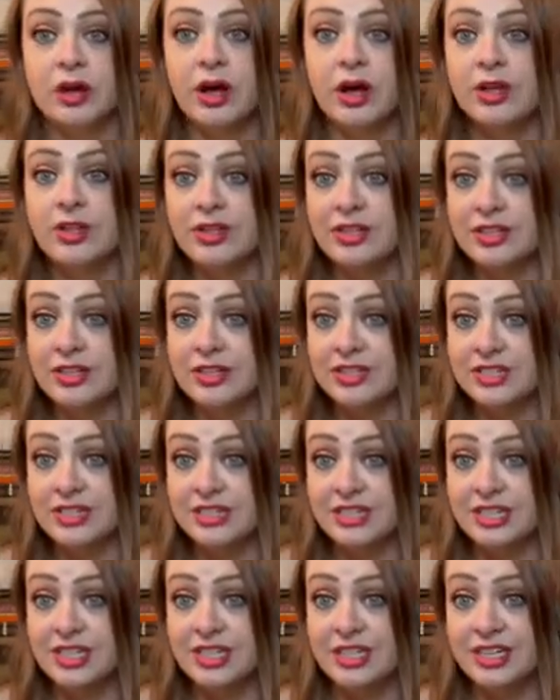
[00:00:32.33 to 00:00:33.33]
the
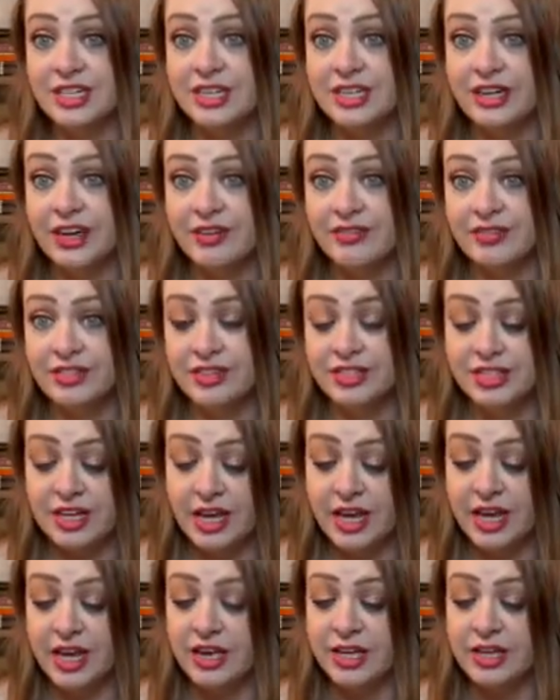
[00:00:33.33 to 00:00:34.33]
tea of the
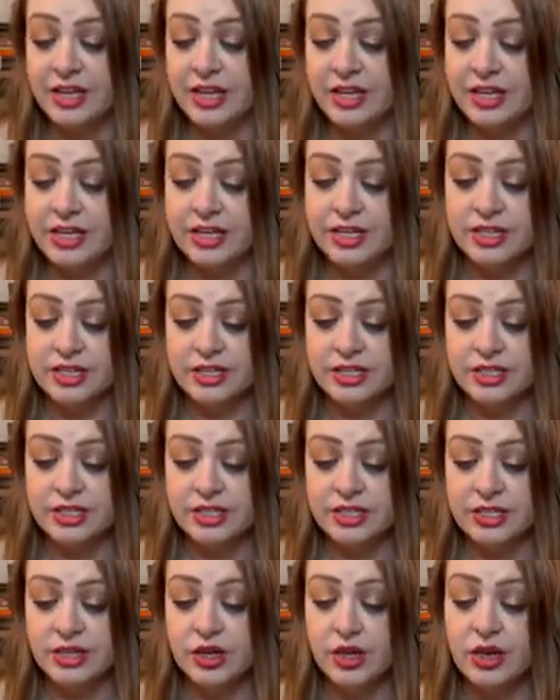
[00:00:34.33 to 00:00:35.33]
day is
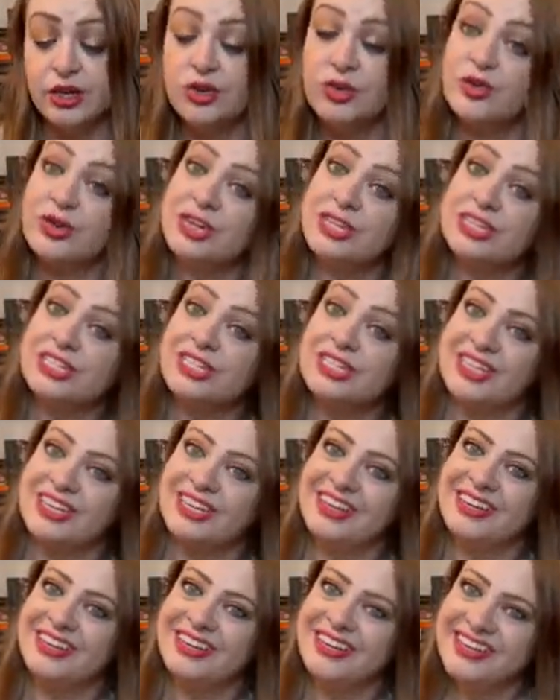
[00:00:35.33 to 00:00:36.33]
green
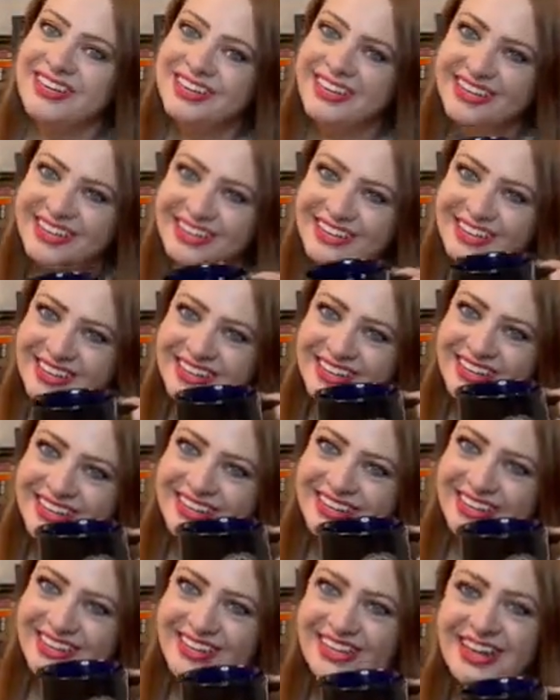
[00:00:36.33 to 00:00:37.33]
tea.
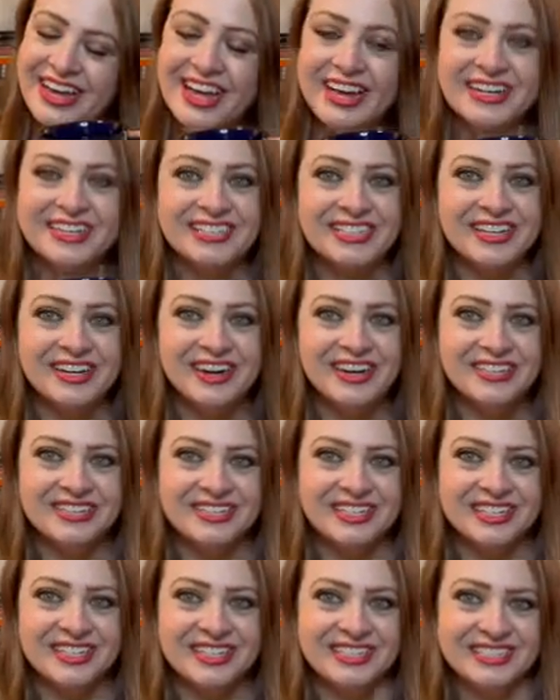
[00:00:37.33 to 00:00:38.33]

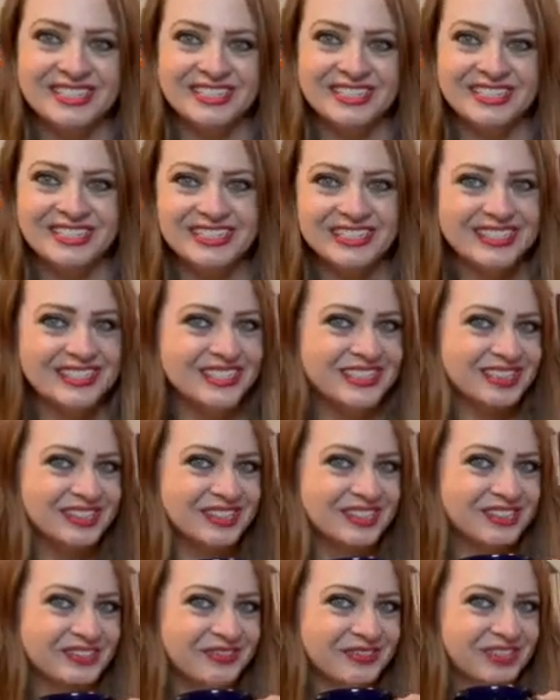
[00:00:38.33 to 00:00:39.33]
Antioxidants.
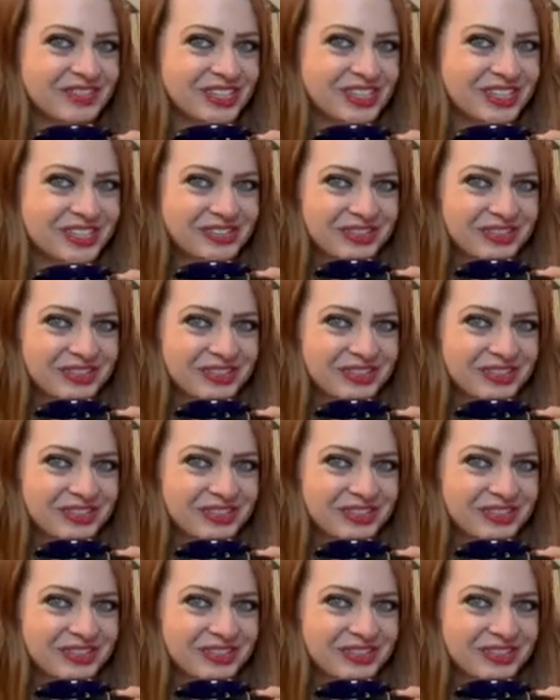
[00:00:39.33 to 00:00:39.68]
Good for you.